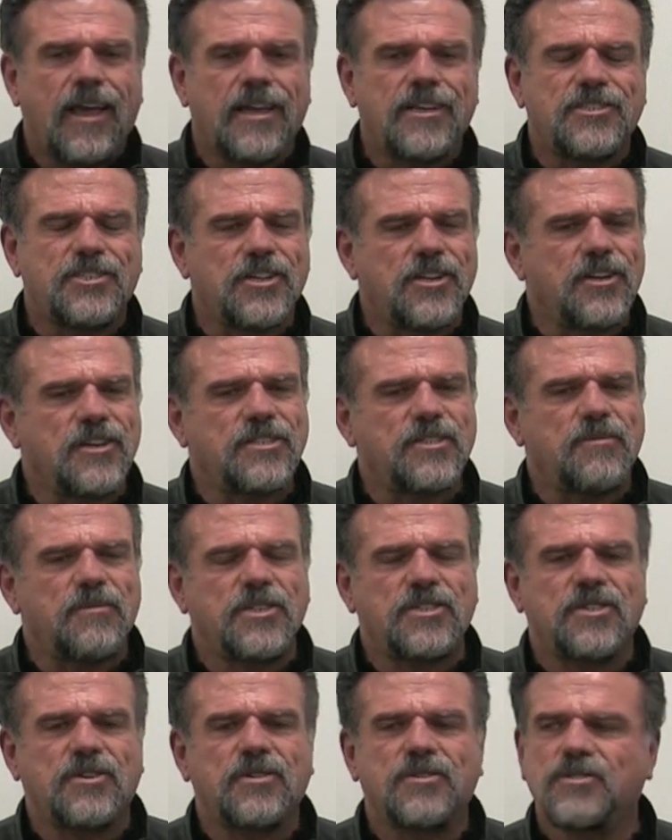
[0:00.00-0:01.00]
And she looks at me
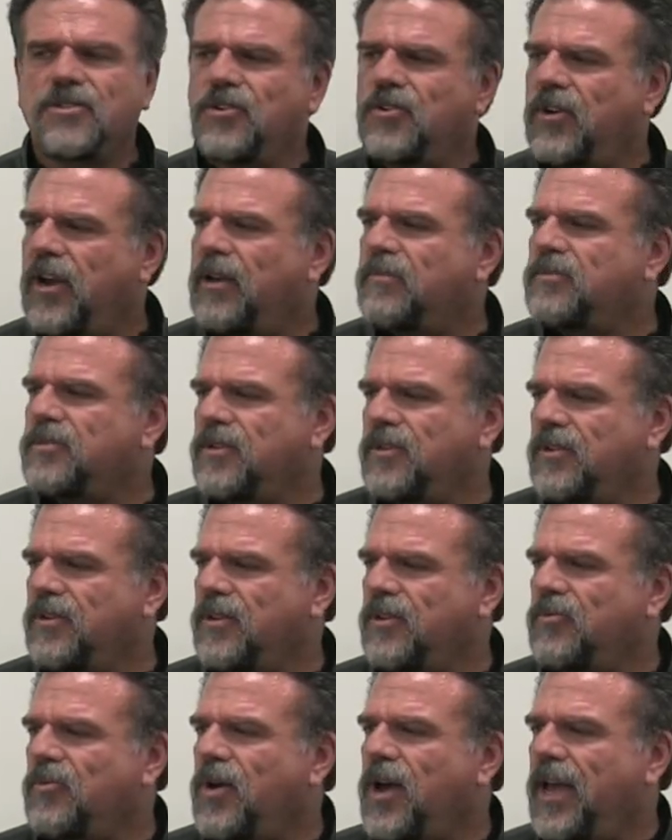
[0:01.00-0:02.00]
and she goes, you're
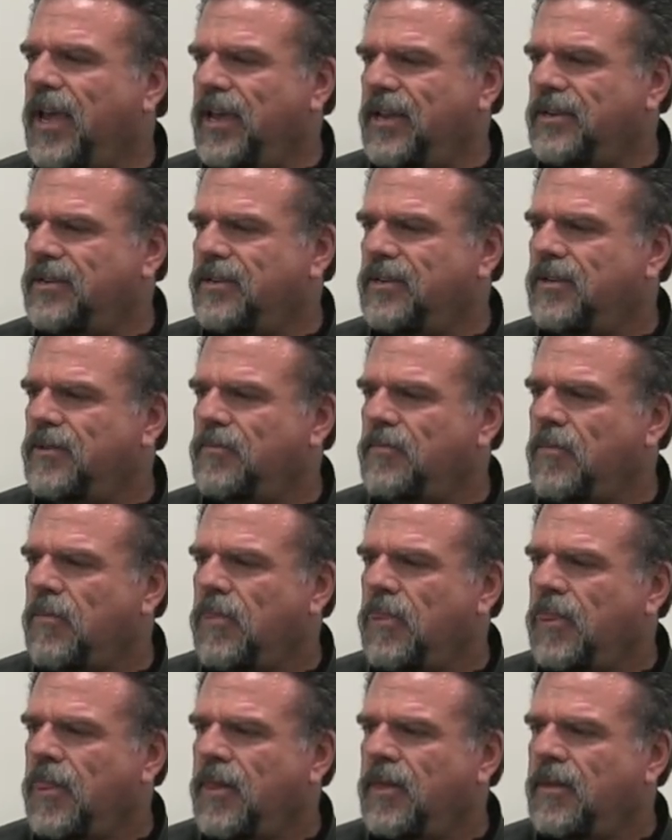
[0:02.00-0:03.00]
absolutely right.
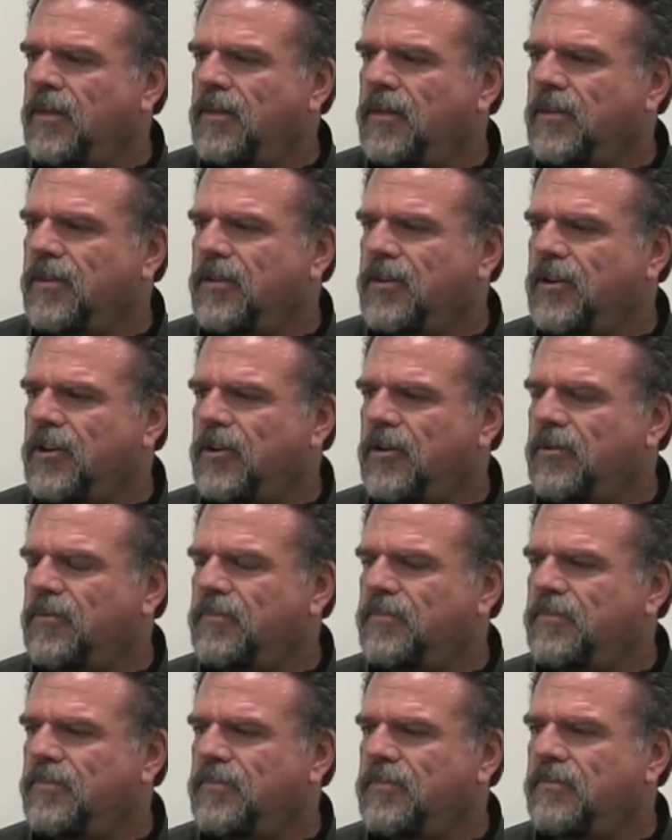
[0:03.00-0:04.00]
You know?
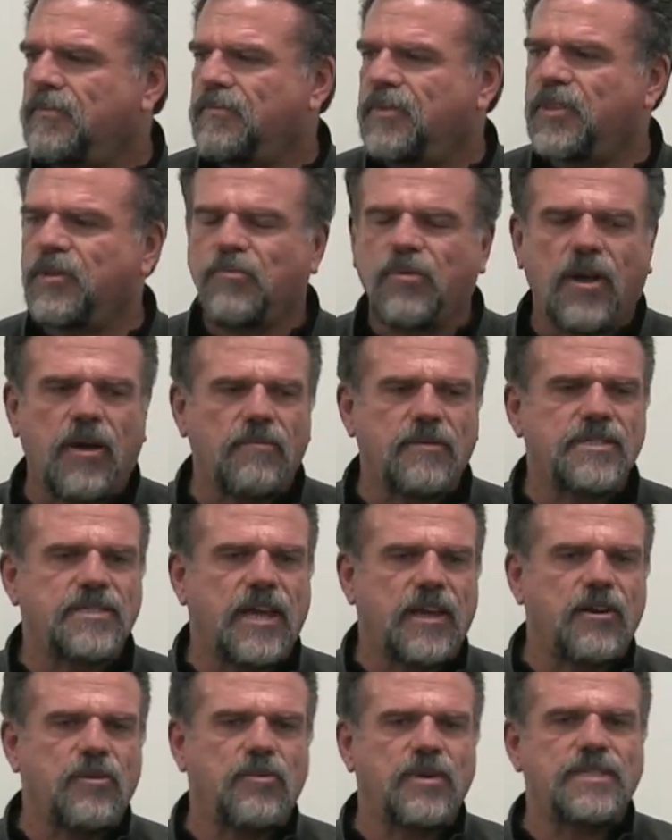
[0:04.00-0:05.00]
But the problem is,
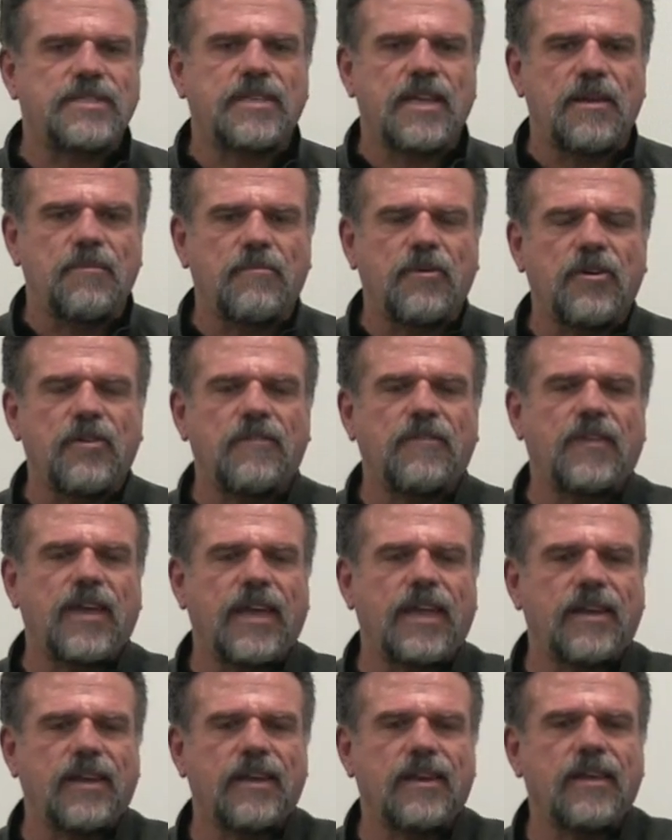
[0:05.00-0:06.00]
how do we stay
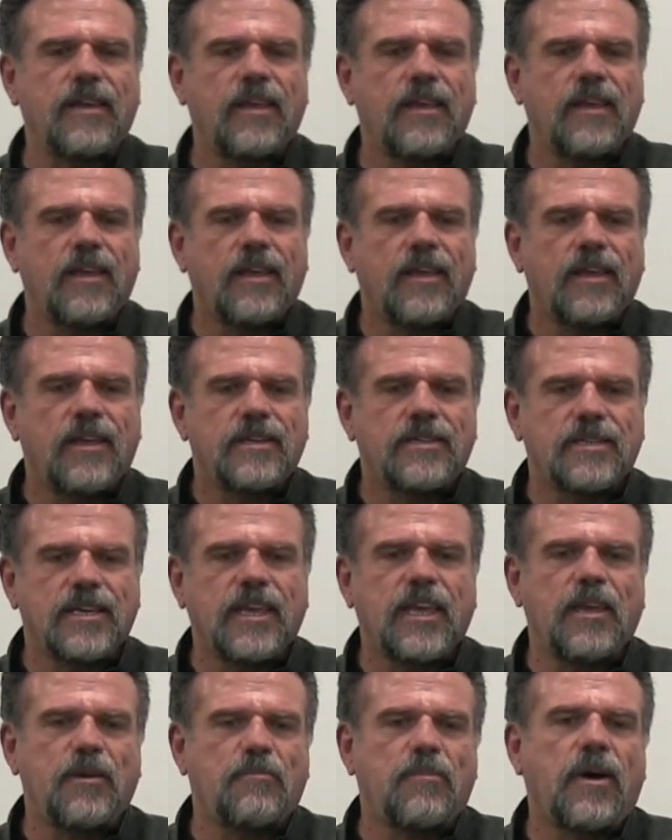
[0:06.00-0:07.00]
motivated to
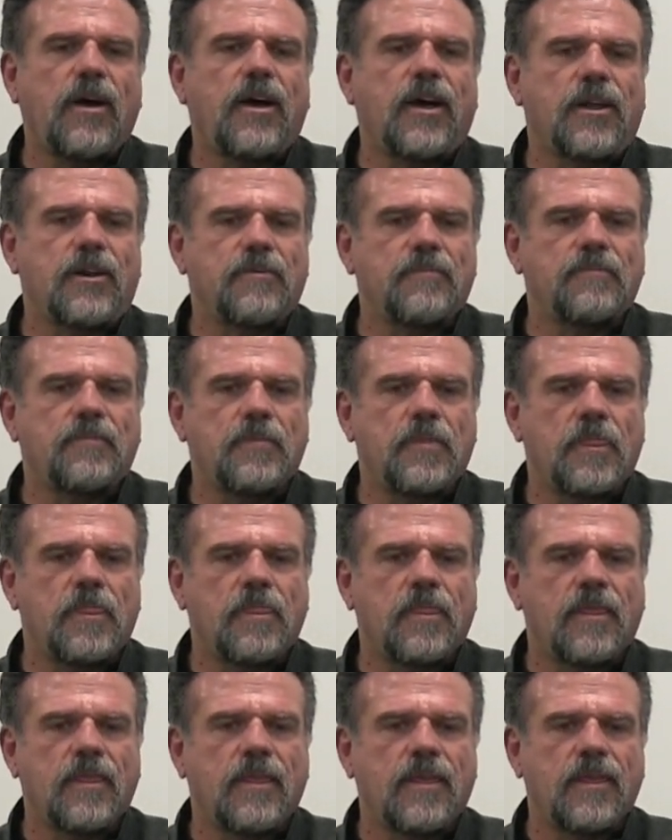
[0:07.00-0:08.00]
keep on?
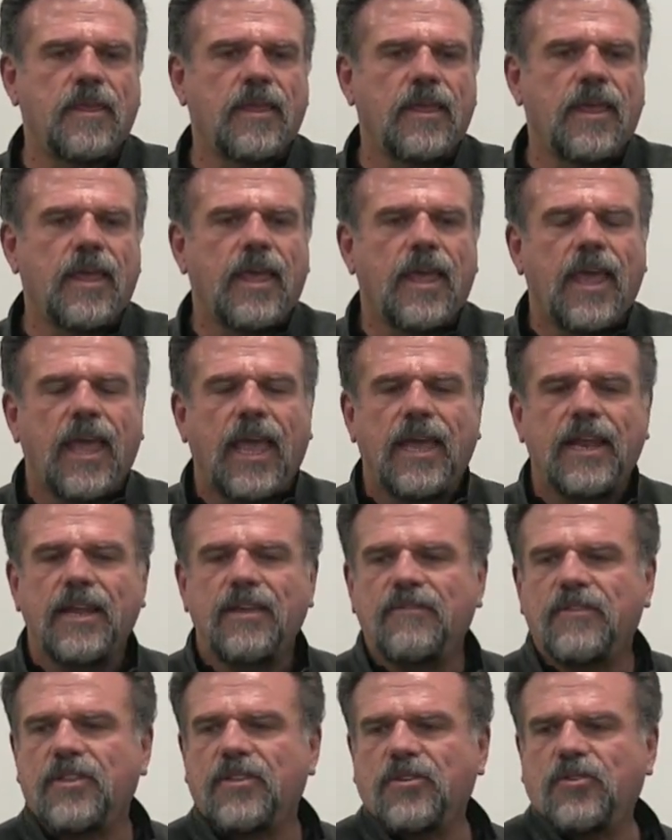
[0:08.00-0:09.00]
and
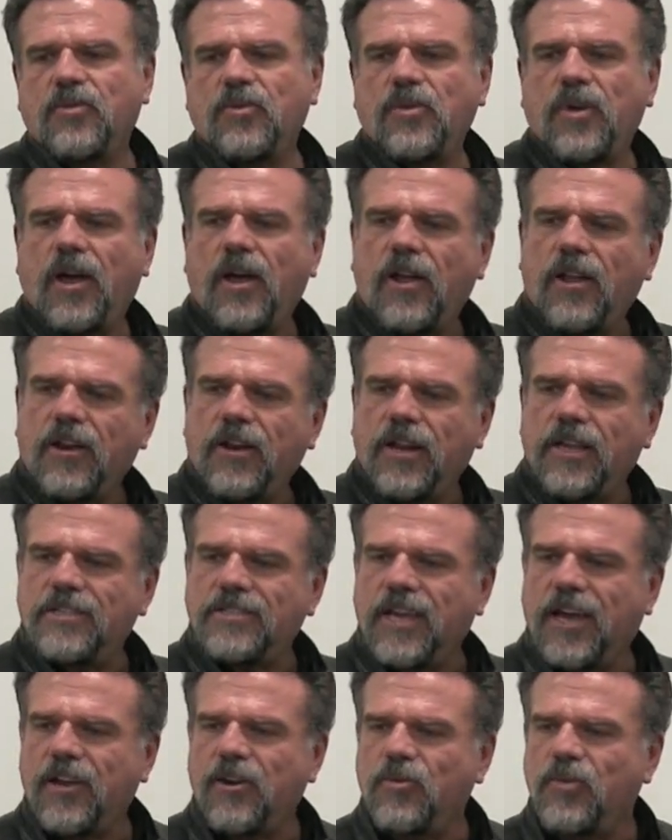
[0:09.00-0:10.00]
even through the
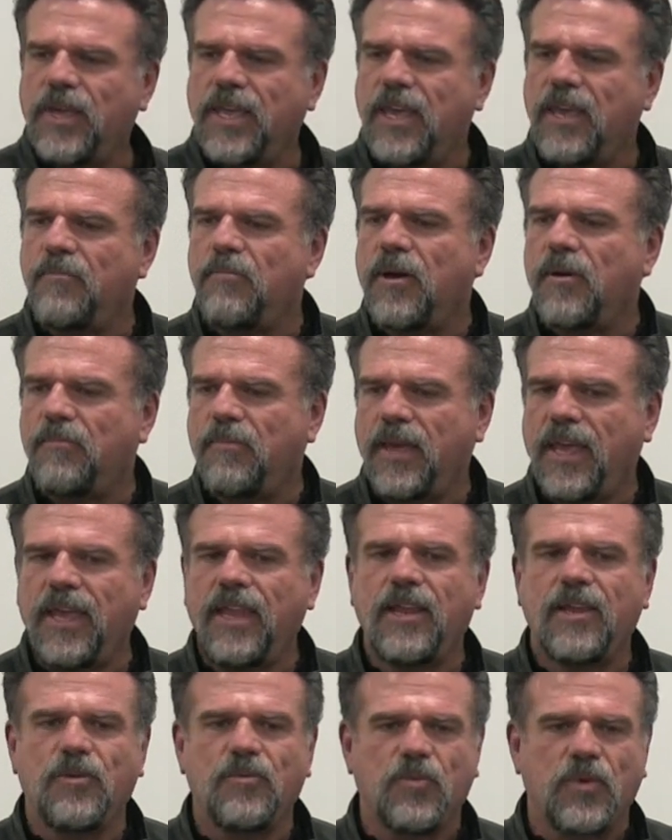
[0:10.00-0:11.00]
holidays. How do we keep on
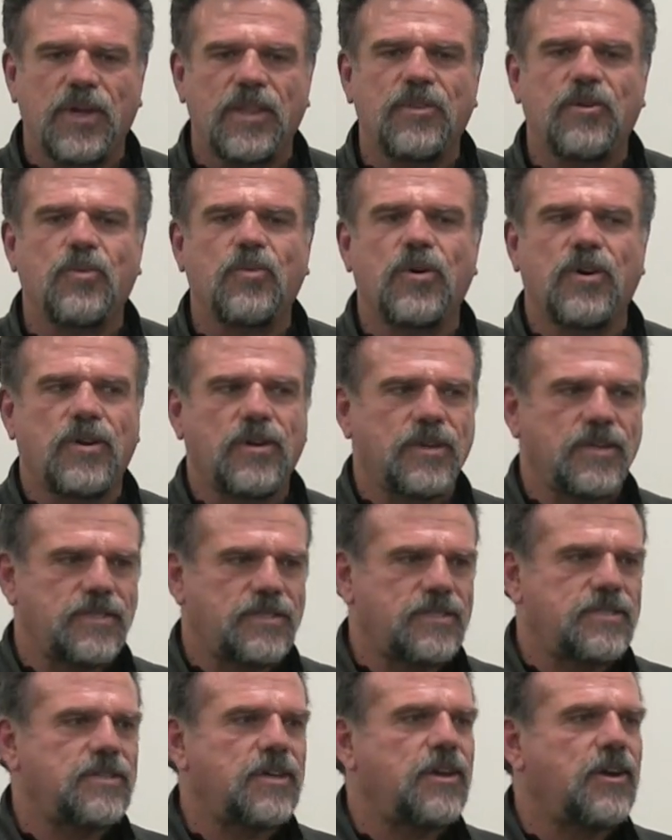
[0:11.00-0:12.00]
painting when the world
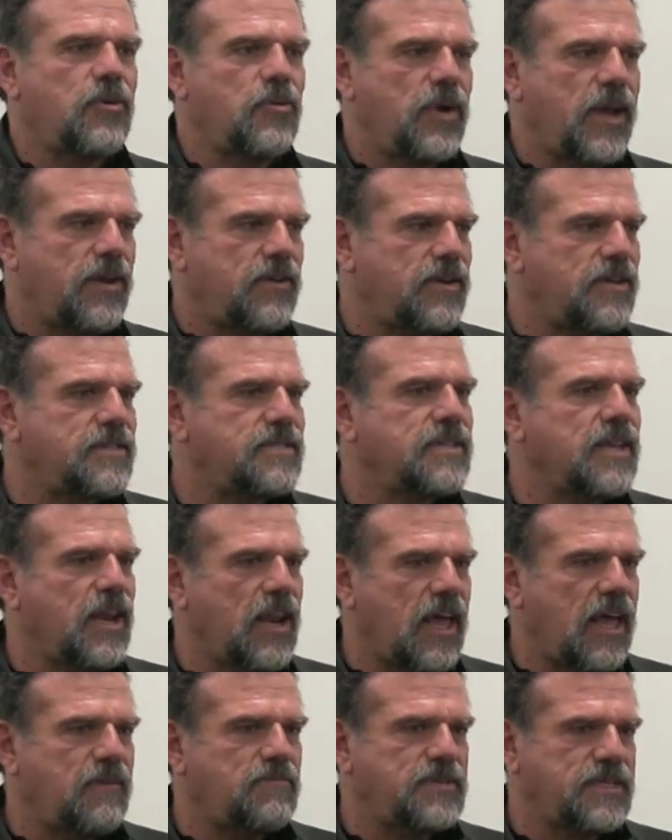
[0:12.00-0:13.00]
is around us
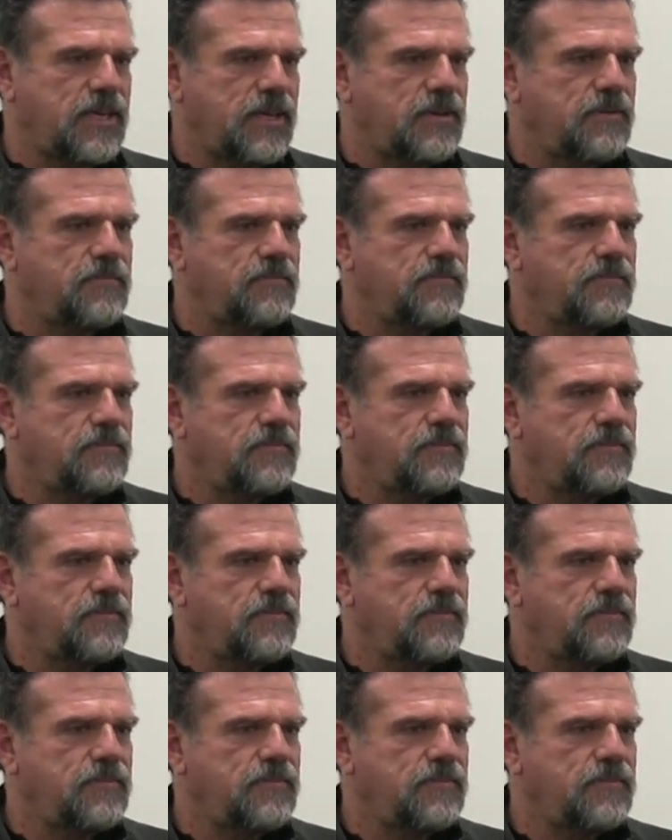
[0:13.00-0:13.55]
collapsing?